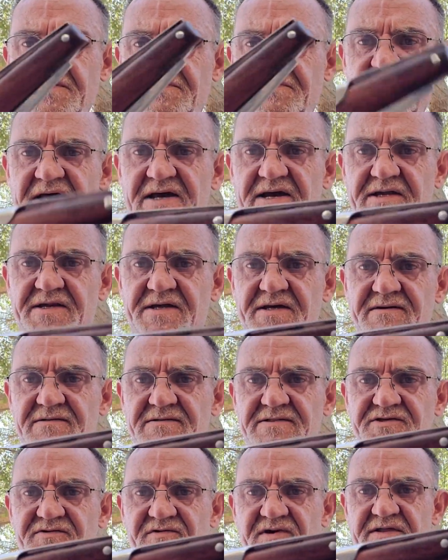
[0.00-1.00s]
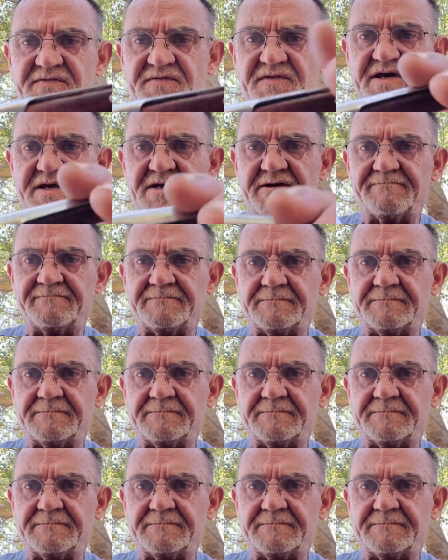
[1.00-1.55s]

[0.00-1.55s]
blade it's right there.